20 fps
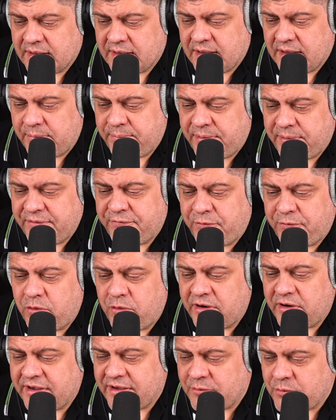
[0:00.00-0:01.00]

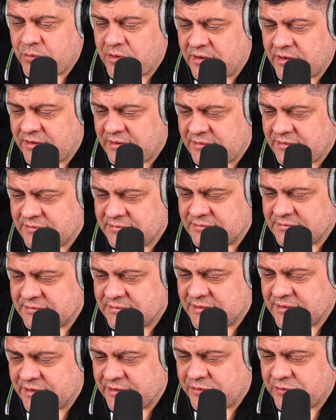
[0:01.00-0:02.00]
Caprifolia one,
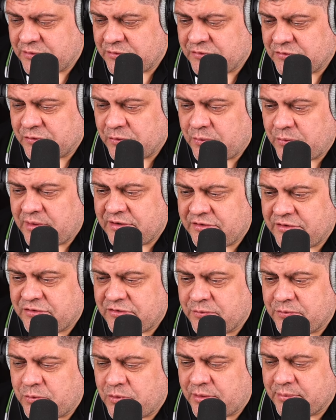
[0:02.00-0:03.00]
thank you so
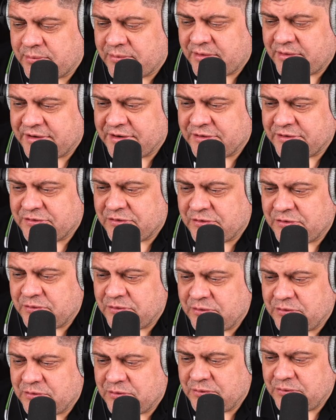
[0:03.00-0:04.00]
much. Warm greetings to
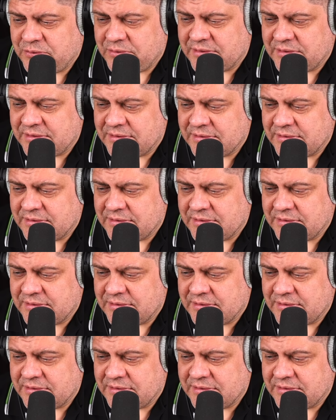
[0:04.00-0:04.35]
you too.